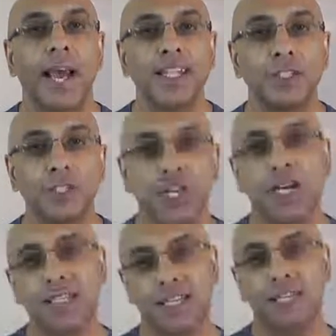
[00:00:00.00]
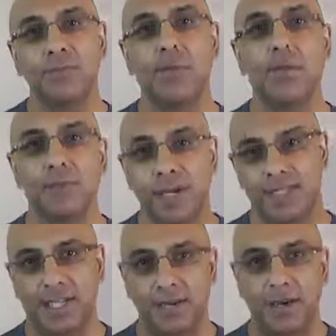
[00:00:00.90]
and just give me your
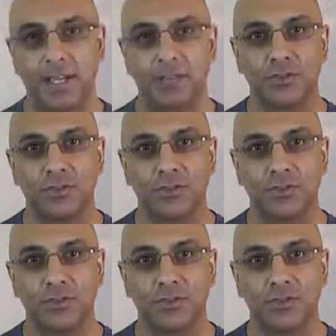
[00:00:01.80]
best email